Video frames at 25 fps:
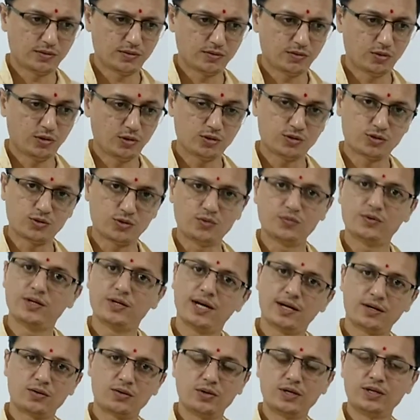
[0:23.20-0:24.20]
also we
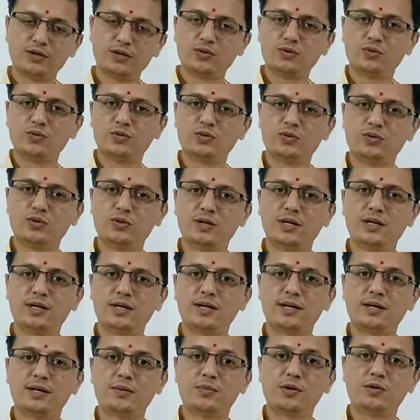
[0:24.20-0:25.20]
are going to
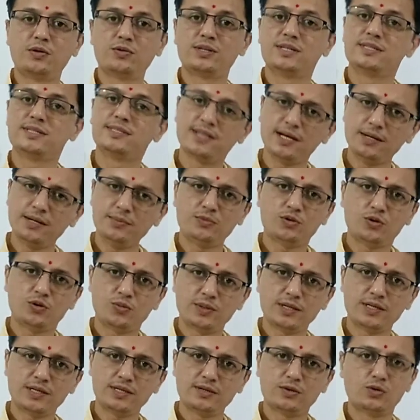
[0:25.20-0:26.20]
learn about the same
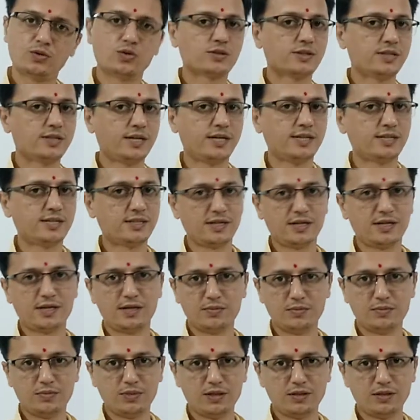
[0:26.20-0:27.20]
topic, oxidation
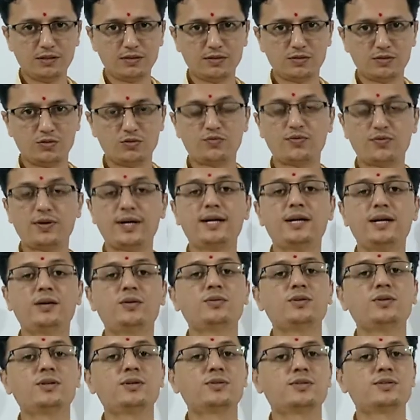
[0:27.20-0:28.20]
number, to find
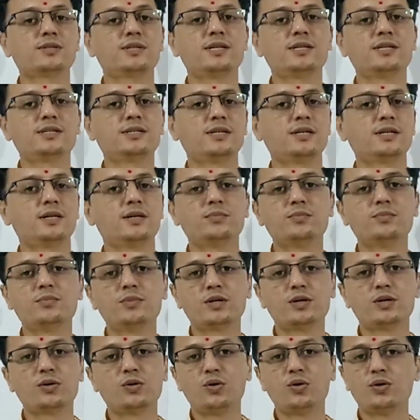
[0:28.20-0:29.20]
out the oxidation
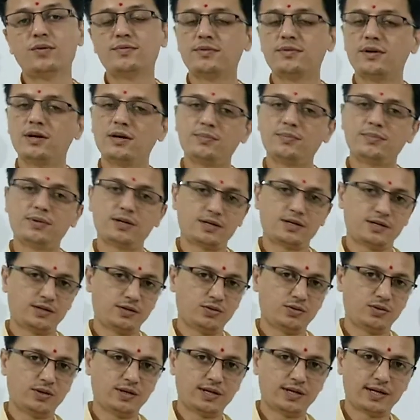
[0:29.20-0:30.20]
number of a
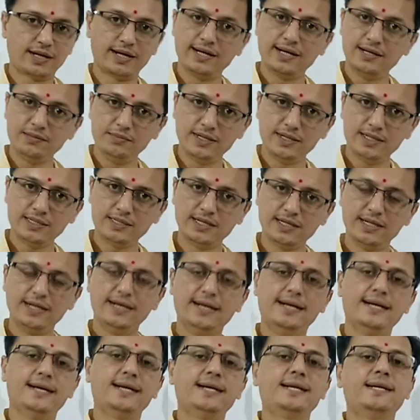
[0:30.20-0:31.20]
particular element
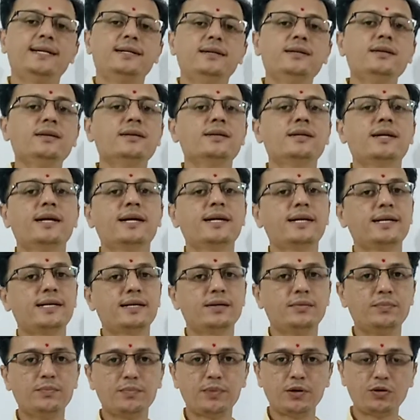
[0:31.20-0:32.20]
in any
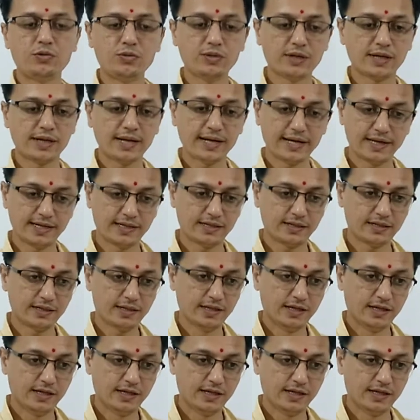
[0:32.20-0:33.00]
compound and